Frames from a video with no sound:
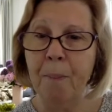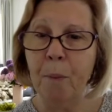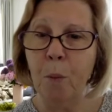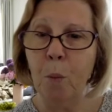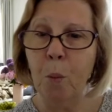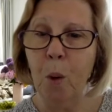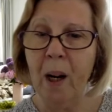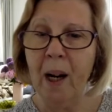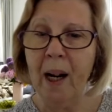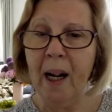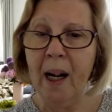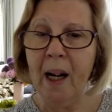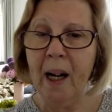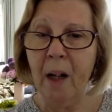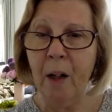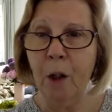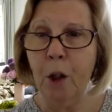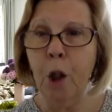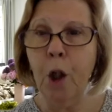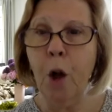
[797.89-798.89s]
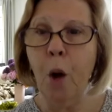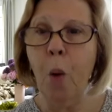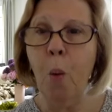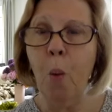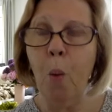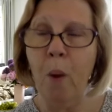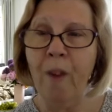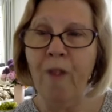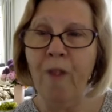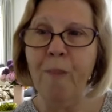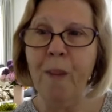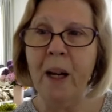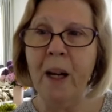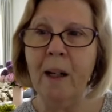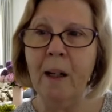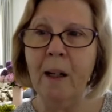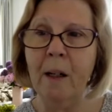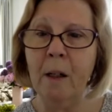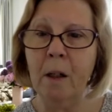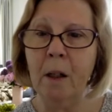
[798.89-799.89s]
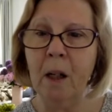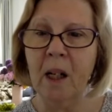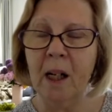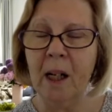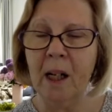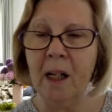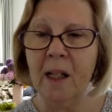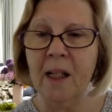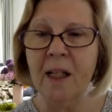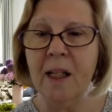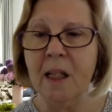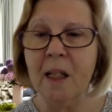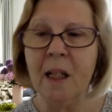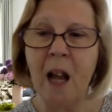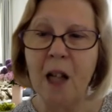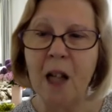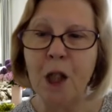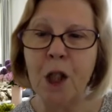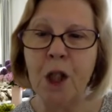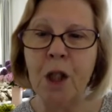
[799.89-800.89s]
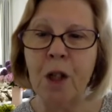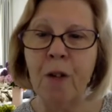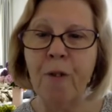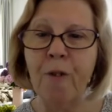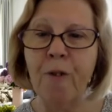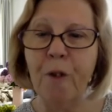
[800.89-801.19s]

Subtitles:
where, you know, we've been in discussion,